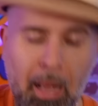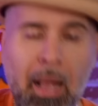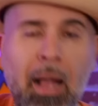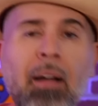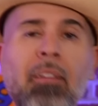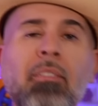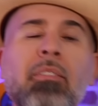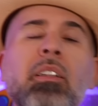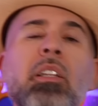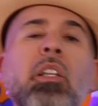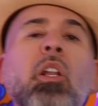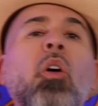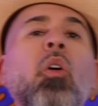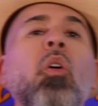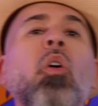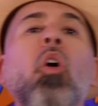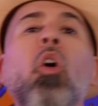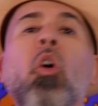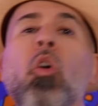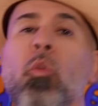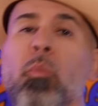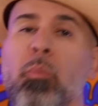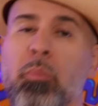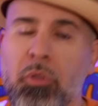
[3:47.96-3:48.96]
have low
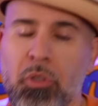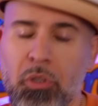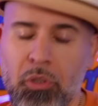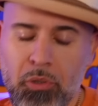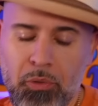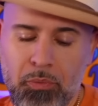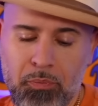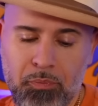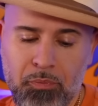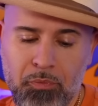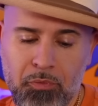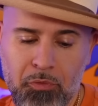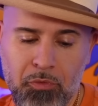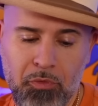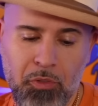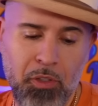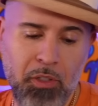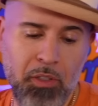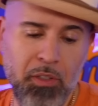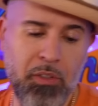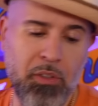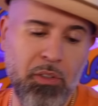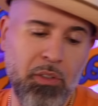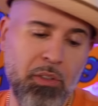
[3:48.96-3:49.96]
hopes for
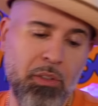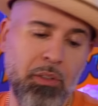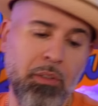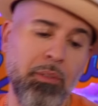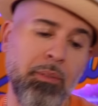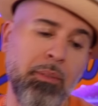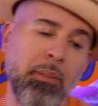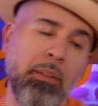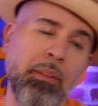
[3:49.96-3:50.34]
this.